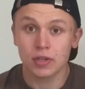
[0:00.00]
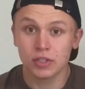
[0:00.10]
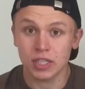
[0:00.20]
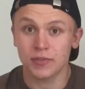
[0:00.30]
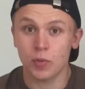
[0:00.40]

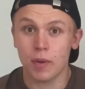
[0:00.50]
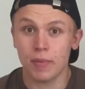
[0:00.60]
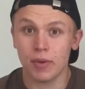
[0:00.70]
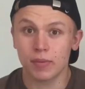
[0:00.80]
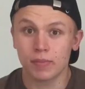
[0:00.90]
just for one
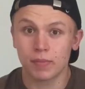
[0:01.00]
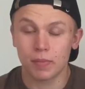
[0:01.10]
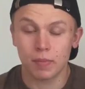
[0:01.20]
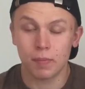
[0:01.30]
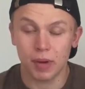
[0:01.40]
meal.
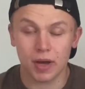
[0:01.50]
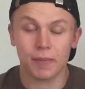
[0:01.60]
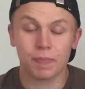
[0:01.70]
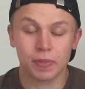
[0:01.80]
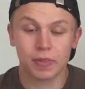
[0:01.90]

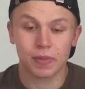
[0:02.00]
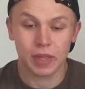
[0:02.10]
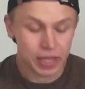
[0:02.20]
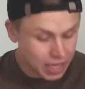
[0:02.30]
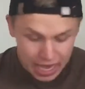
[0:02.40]
But
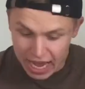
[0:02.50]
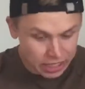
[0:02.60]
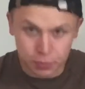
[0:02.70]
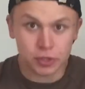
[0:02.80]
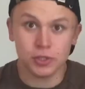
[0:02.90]

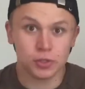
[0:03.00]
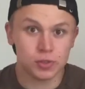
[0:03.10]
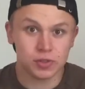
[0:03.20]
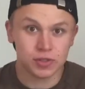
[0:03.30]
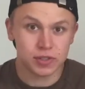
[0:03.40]
as
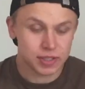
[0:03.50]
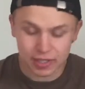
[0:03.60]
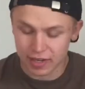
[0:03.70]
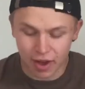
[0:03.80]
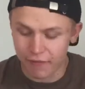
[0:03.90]
usual,
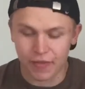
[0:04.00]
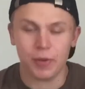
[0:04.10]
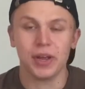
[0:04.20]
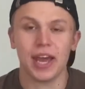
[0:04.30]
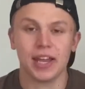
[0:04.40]
I failed
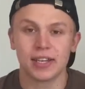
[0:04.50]
again.